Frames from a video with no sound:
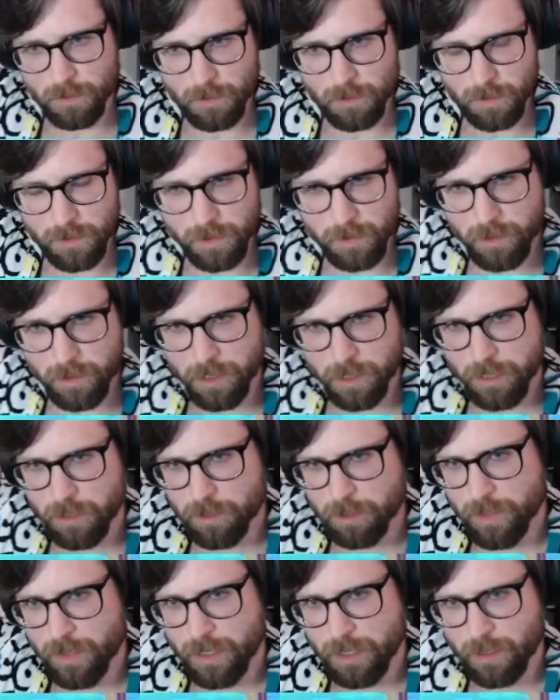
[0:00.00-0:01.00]
Now I'll heal
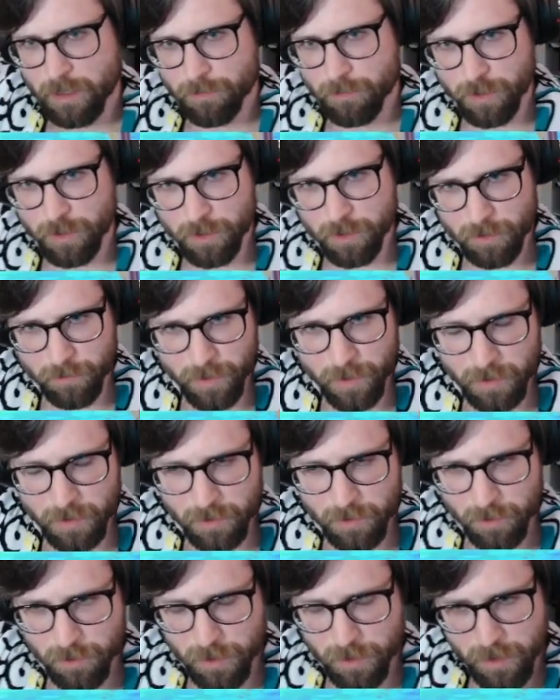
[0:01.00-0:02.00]
back up a little bit, and
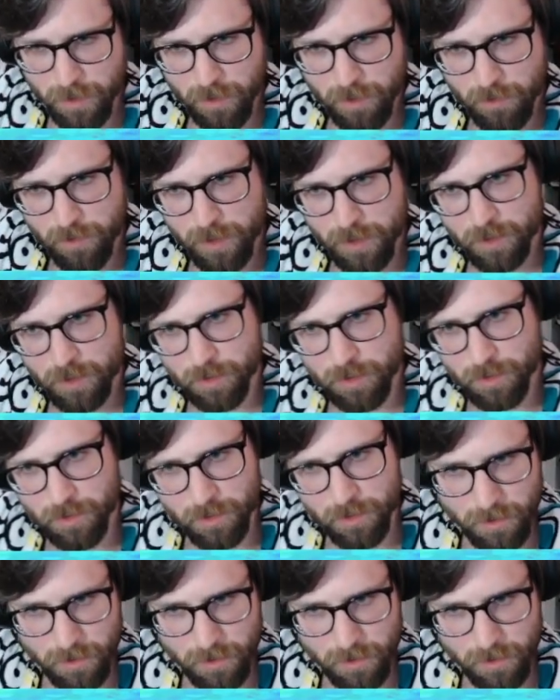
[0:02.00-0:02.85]
who do they go into?